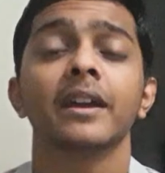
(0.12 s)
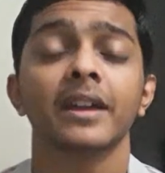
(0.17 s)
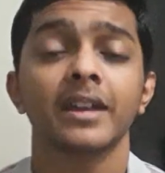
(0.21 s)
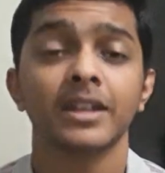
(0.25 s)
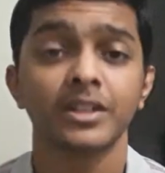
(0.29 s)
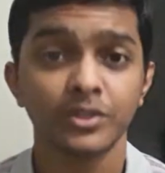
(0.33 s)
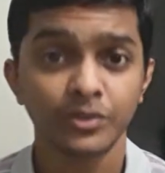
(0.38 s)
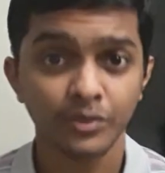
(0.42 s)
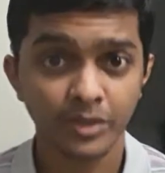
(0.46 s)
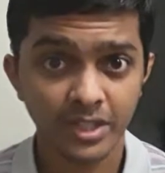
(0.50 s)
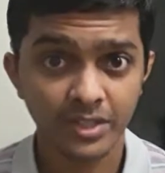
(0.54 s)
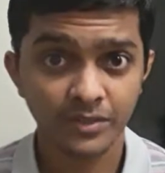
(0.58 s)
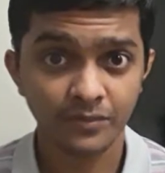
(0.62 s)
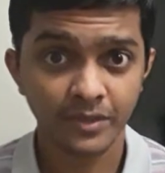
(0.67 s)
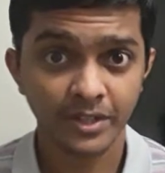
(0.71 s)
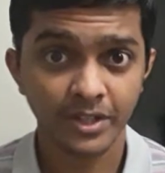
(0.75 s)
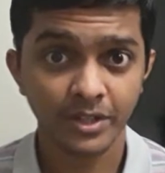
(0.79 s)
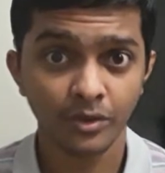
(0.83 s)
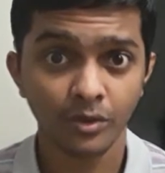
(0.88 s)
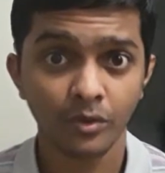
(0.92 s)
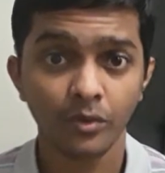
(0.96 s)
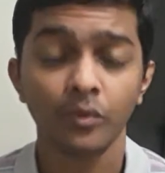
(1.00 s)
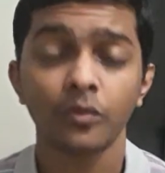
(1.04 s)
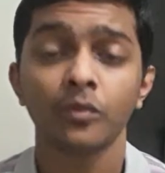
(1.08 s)
In today's
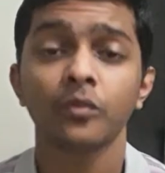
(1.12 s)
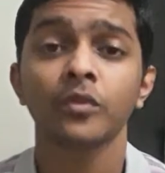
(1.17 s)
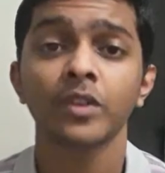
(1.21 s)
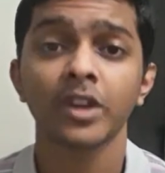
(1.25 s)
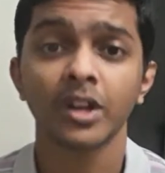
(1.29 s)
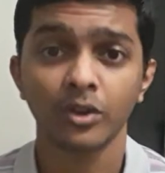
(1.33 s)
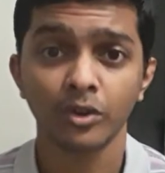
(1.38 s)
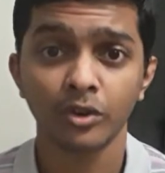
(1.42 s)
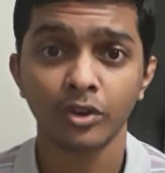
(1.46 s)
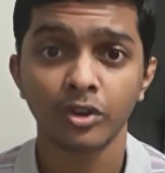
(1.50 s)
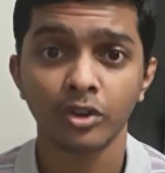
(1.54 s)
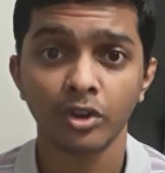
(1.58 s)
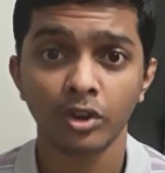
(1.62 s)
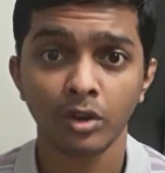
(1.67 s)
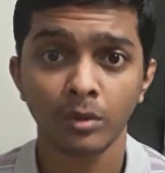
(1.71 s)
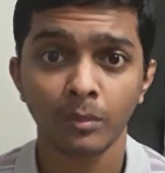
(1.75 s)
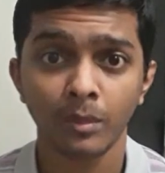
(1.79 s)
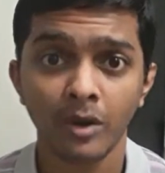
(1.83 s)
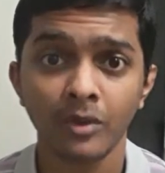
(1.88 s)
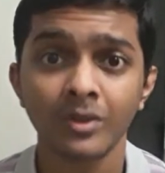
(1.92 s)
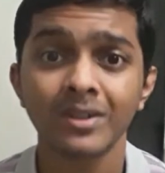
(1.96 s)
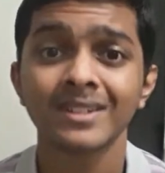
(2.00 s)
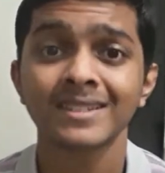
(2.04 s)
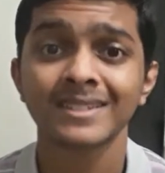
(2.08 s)
video, we are going to talk
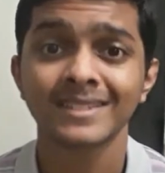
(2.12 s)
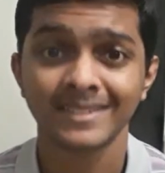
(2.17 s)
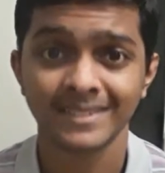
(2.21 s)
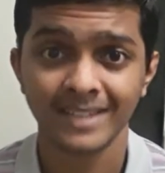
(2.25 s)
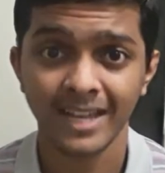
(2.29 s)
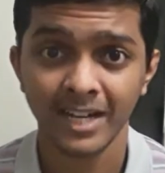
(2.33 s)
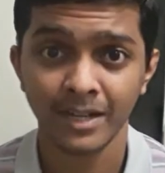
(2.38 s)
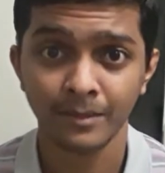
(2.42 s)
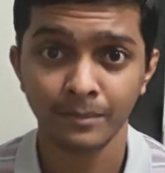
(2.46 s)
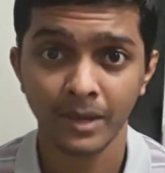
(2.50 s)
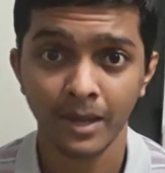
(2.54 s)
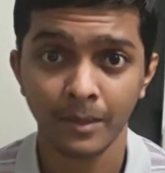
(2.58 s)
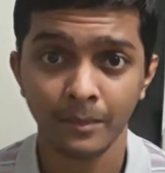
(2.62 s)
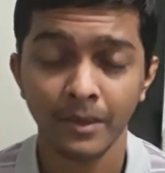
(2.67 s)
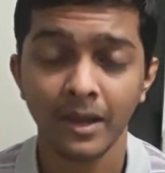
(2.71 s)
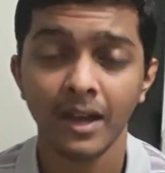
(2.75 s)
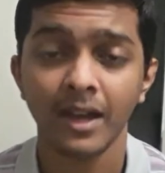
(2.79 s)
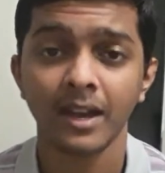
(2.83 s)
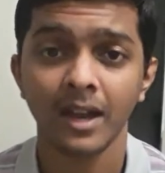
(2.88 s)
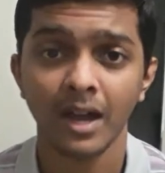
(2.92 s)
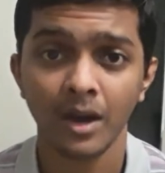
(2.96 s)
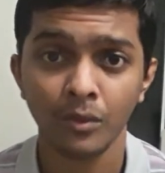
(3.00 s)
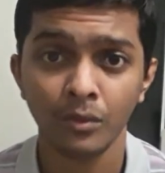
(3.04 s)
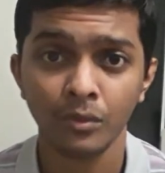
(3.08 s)
about sitemap
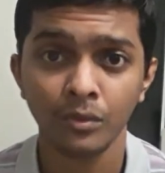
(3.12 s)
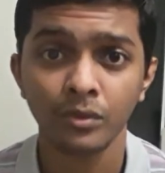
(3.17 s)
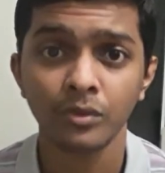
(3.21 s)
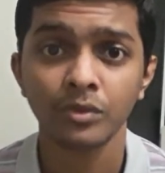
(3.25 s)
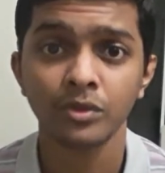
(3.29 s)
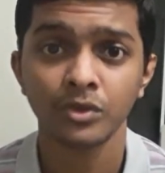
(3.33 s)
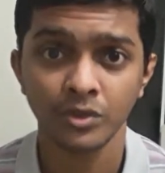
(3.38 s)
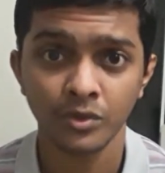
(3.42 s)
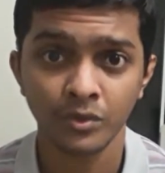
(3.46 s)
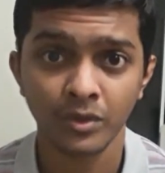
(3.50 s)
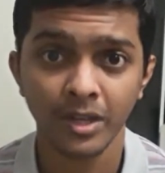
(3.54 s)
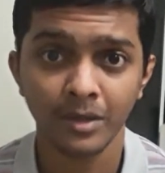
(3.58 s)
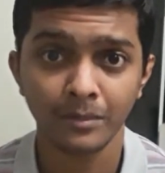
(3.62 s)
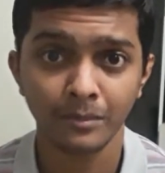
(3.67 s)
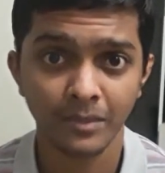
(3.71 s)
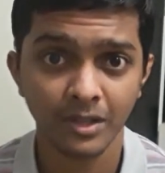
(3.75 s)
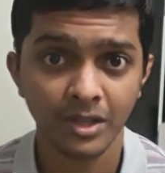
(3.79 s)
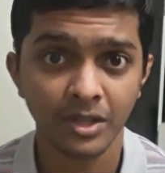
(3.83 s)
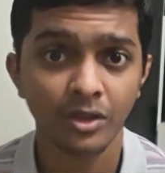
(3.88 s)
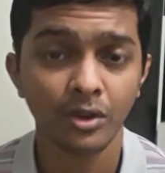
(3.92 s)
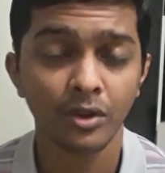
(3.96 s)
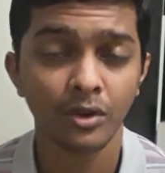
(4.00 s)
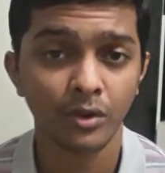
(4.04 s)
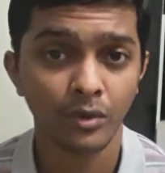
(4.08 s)
and how you can
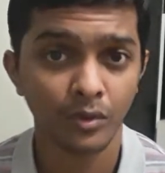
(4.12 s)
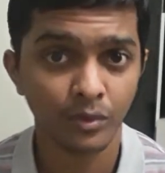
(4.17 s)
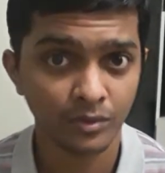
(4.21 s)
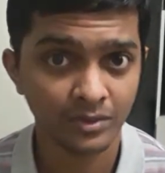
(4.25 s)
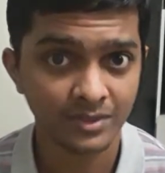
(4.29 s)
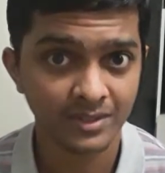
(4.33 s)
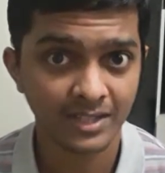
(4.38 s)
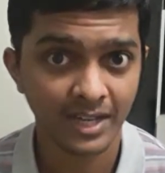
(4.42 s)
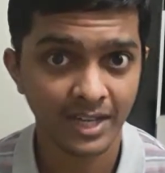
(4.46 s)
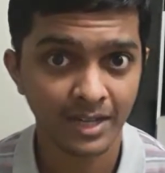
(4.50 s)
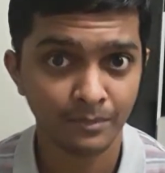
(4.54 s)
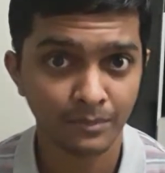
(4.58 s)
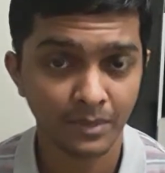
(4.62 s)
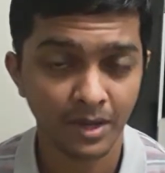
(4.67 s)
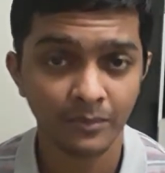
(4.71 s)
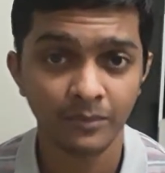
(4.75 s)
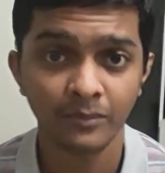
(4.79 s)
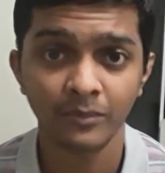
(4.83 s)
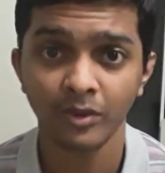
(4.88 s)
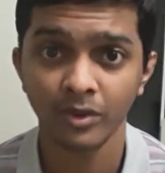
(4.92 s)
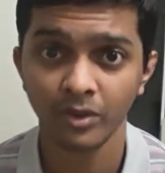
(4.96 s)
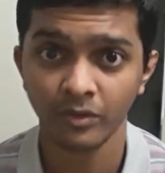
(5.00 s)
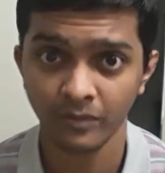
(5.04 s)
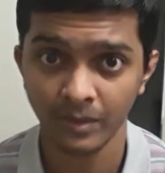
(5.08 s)
make your own sitemap
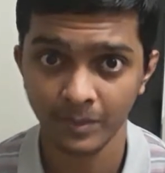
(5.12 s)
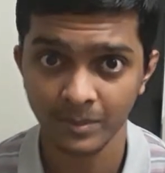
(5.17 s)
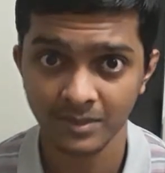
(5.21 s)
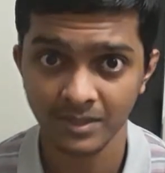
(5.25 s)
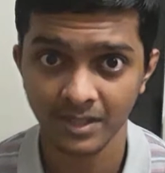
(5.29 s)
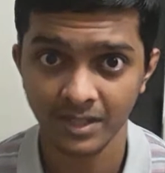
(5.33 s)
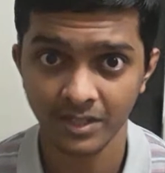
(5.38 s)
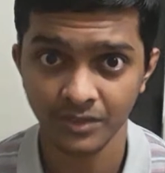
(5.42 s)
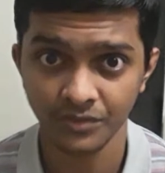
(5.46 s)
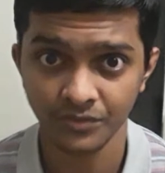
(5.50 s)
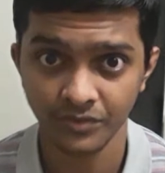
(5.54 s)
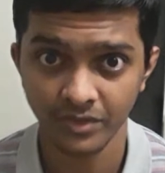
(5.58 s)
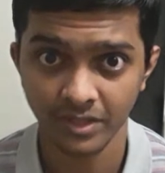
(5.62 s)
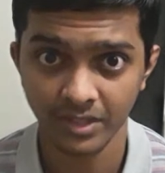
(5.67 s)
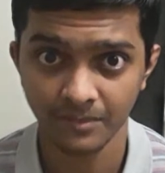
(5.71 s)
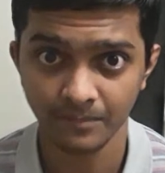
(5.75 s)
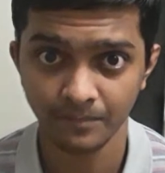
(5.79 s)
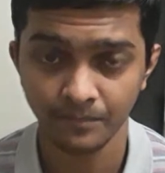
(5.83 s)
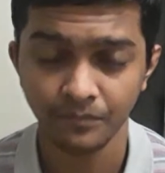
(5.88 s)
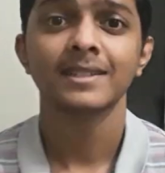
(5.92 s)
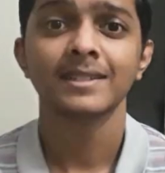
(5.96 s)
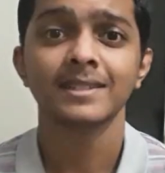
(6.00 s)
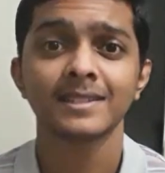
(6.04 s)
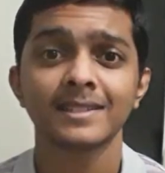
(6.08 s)
for your website as well.
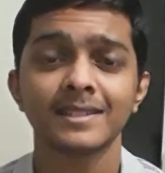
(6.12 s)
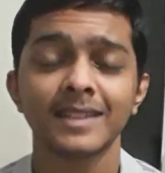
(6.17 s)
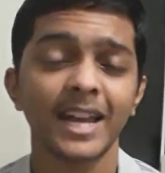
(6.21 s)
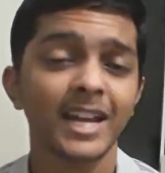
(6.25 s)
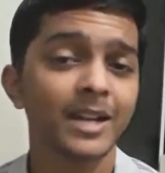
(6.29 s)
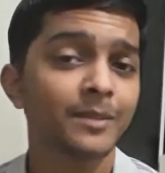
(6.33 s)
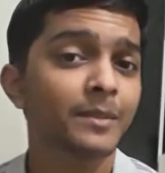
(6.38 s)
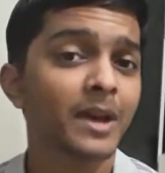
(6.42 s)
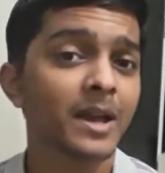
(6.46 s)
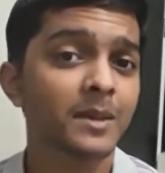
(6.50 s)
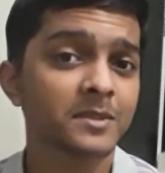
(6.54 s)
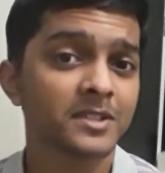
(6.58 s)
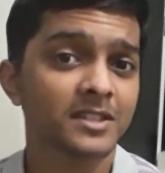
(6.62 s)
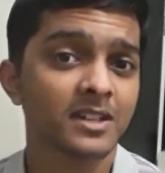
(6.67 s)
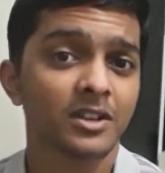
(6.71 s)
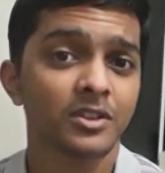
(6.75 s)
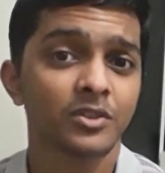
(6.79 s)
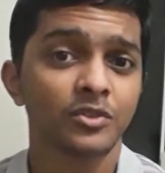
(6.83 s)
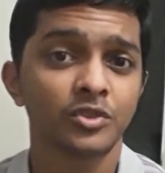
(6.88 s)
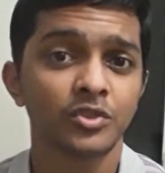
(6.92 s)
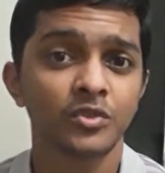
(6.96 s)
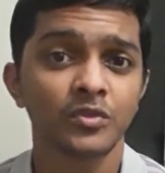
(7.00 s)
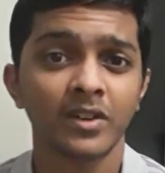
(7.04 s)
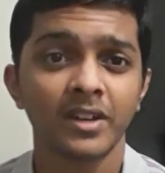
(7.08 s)
Sitemaps are
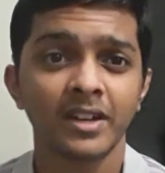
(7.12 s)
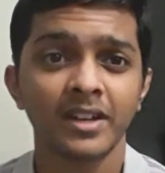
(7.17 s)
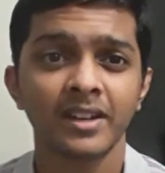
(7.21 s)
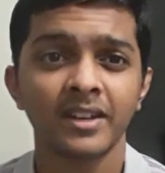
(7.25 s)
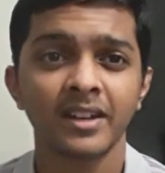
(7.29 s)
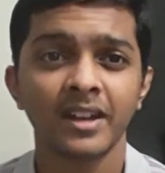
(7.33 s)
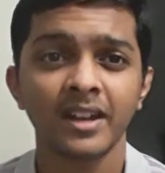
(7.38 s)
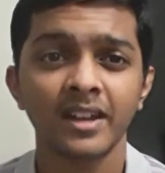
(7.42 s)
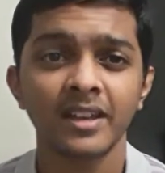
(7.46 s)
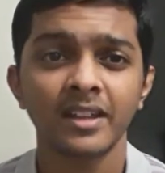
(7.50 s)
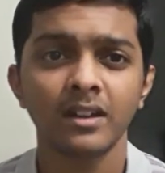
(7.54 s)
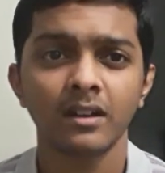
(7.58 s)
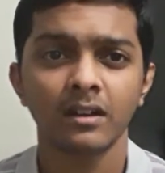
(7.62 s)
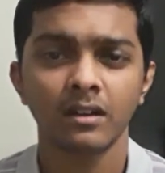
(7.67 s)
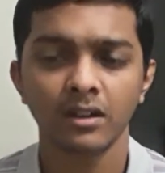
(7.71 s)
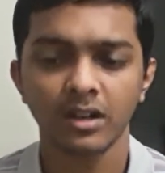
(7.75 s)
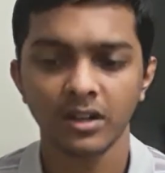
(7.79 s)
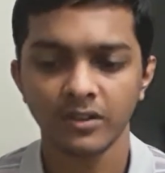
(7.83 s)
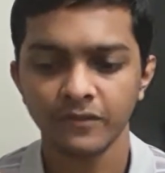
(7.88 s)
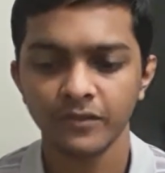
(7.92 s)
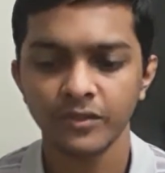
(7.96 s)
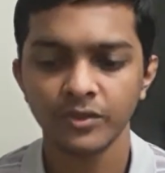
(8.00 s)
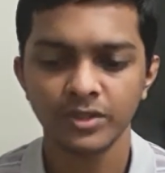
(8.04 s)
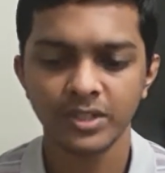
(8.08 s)
usually really a
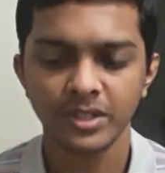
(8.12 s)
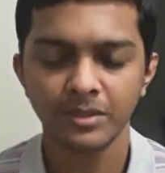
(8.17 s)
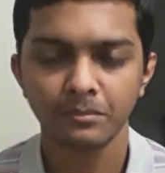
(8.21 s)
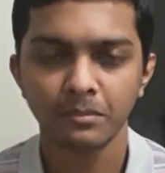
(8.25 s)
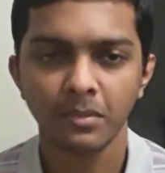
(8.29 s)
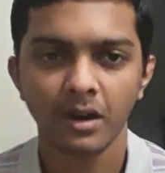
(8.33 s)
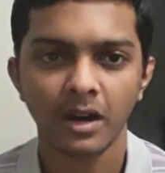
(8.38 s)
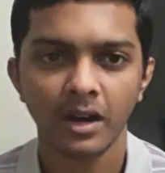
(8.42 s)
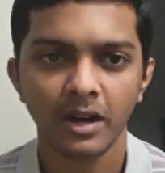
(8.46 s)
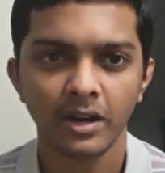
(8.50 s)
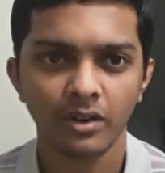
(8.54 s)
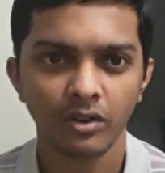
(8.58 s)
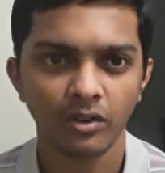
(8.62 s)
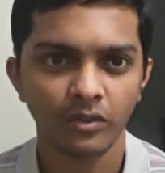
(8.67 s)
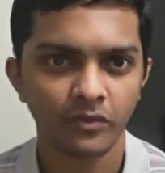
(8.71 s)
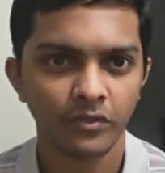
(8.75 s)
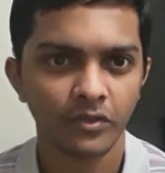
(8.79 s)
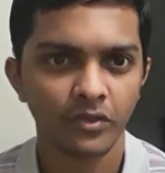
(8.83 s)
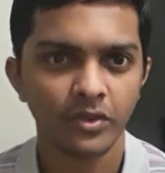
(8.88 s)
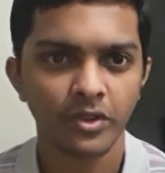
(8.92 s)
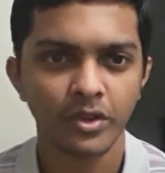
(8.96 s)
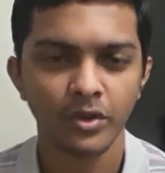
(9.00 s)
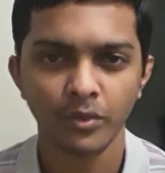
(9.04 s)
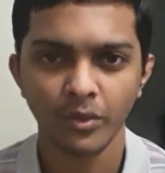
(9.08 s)
confusing part of,
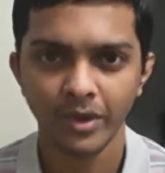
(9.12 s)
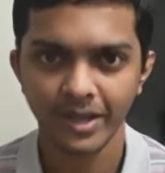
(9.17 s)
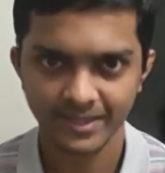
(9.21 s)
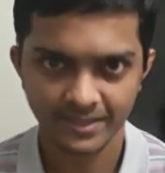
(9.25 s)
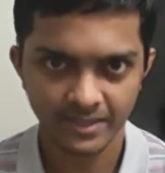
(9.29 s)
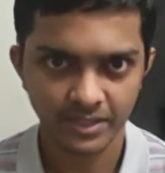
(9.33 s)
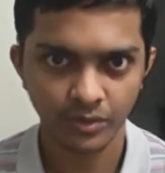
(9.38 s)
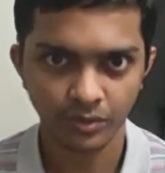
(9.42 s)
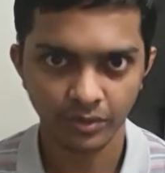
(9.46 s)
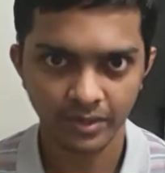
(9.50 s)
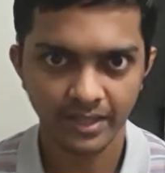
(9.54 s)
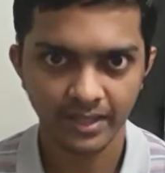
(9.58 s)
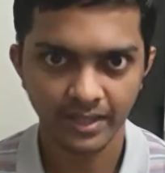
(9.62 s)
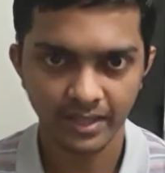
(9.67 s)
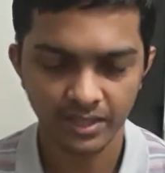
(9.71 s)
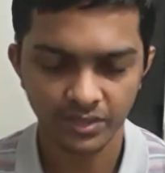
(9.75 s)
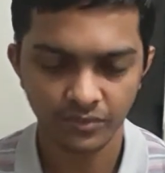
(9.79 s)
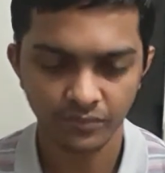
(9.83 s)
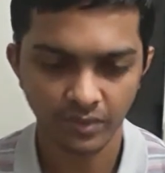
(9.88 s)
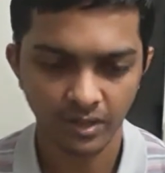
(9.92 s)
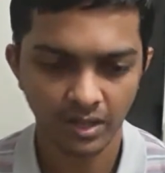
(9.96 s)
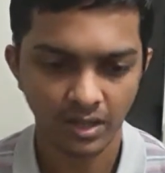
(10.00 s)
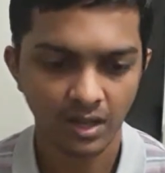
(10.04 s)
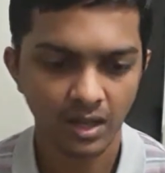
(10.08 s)
you know, SEO thing as
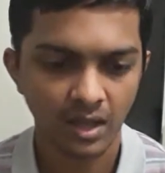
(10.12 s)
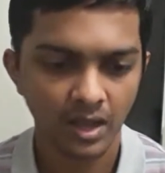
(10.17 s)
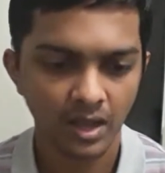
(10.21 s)
well.